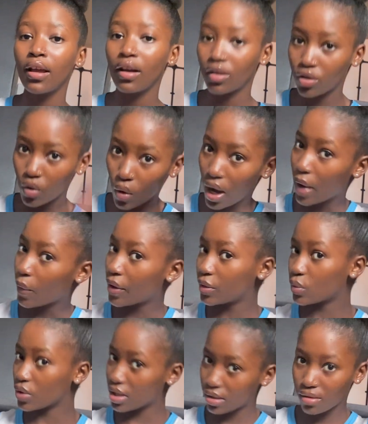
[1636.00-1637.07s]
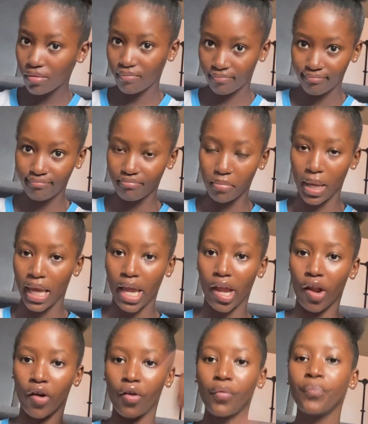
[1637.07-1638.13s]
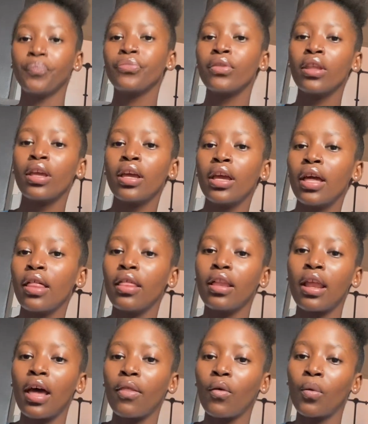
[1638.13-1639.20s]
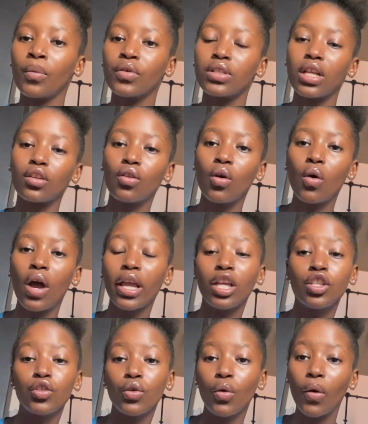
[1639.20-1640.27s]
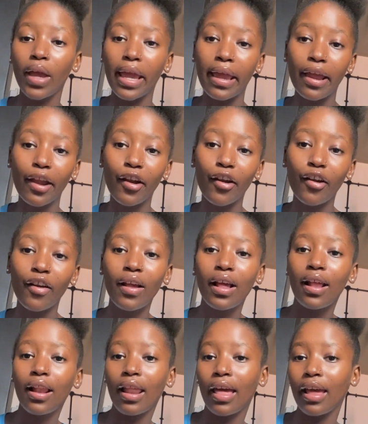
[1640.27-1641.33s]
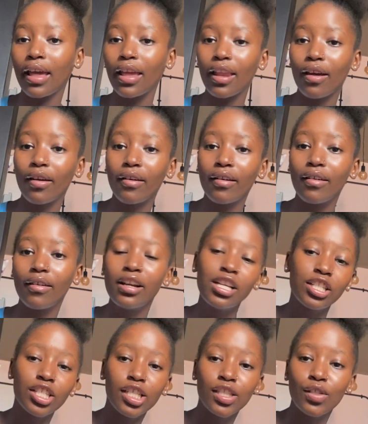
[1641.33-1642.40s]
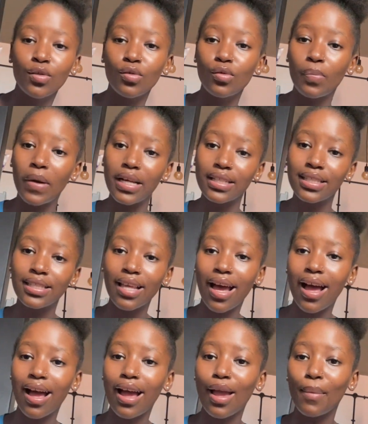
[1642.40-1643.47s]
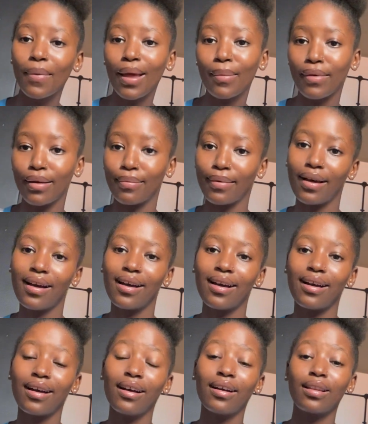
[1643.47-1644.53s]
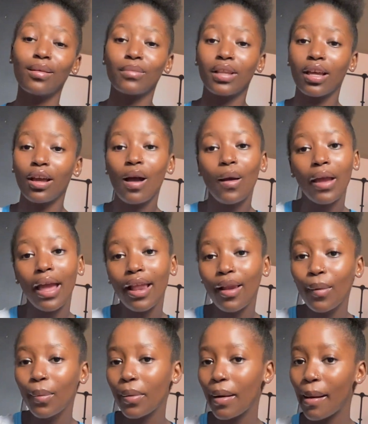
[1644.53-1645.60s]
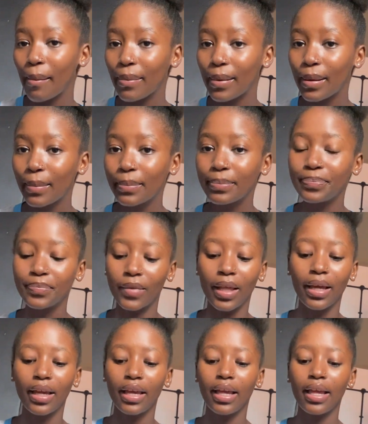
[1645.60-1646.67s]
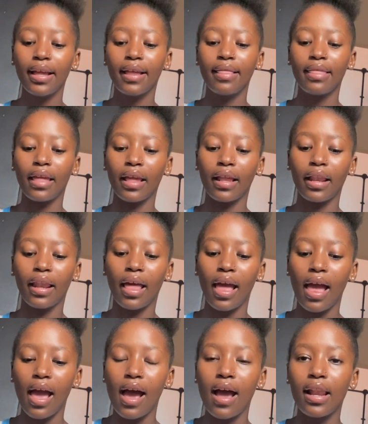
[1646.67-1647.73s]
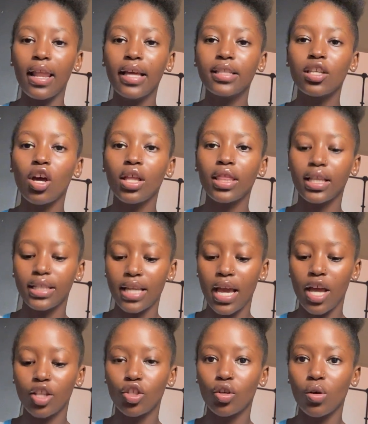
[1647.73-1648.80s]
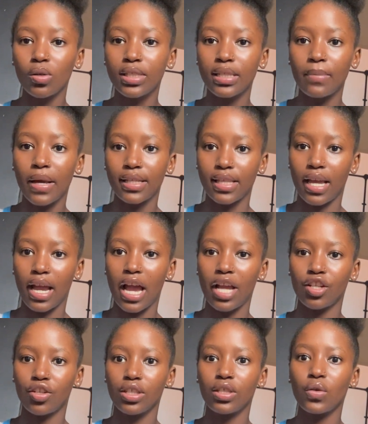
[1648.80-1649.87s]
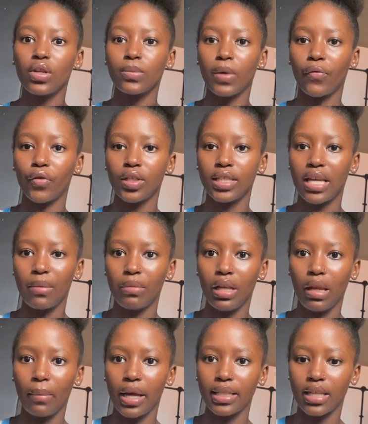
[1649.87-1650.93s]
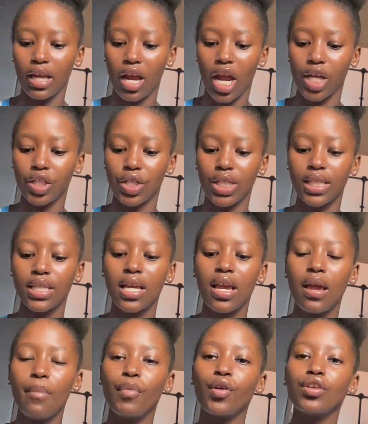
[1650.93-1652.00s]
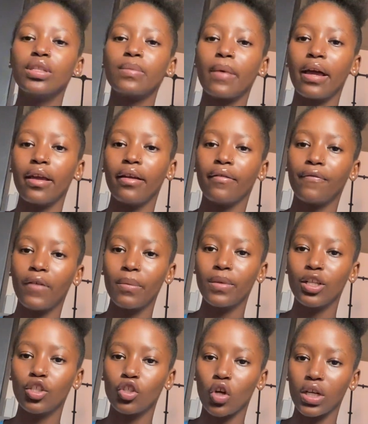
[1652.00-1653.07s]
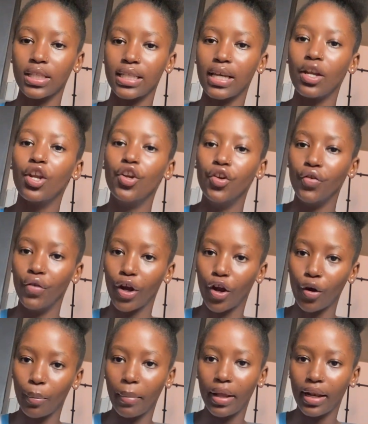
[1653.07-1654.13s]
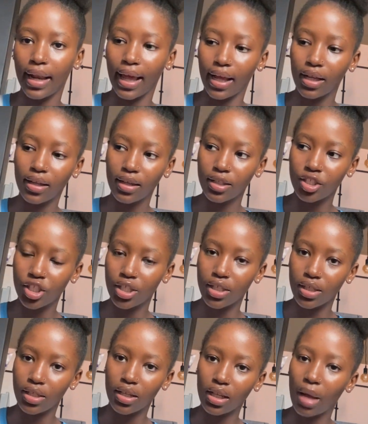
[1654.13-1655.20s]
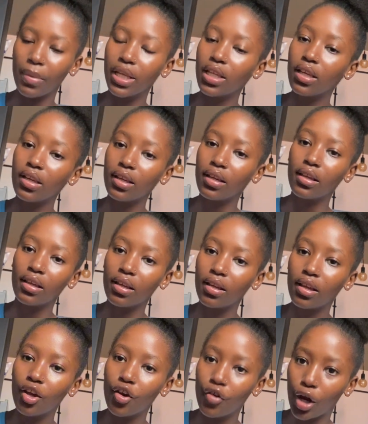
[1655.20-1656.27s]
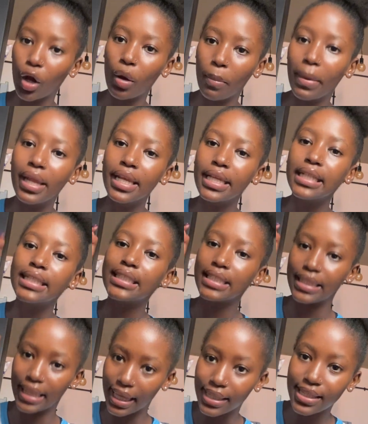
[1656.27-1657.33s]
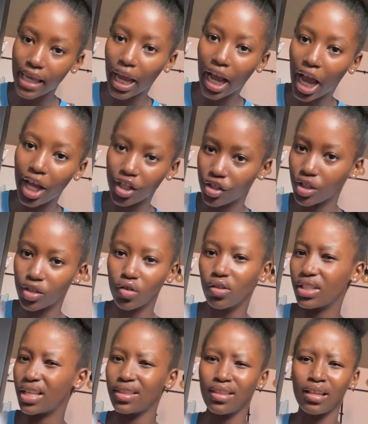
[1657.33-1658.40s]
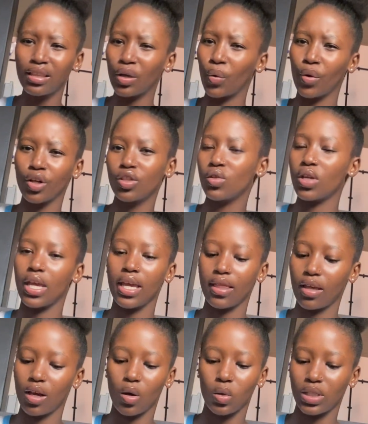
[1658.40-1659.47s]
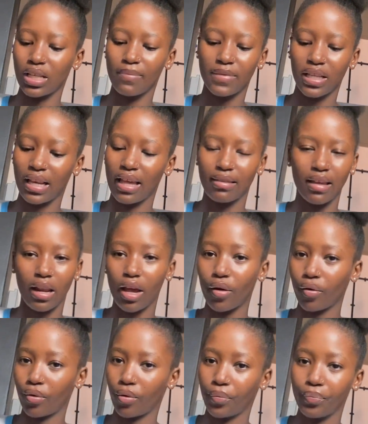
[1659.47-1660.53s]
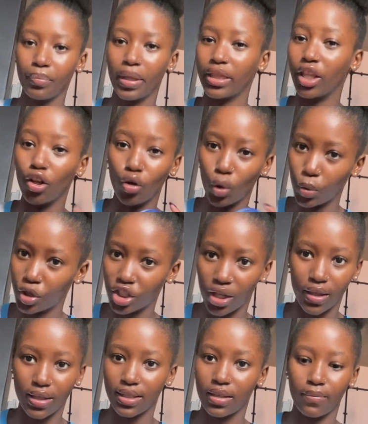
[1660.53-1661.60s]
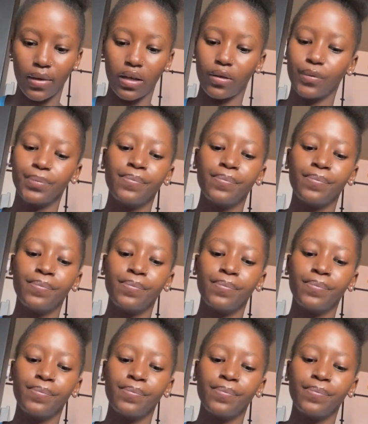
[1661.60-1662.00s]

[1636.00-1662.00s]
so I went with my hair, and then other woman was like, no, I can do your hair, like, just to pass time, blah blah blah. And I'm like, okay, no problem, ne? Then later on the day, I had to go see my psychiatrist. It was my first time meeting my psychiatrist because my family doctor he recommended that psychiatrist because I think they work together or something like that. I don't know, but they know each other somehow.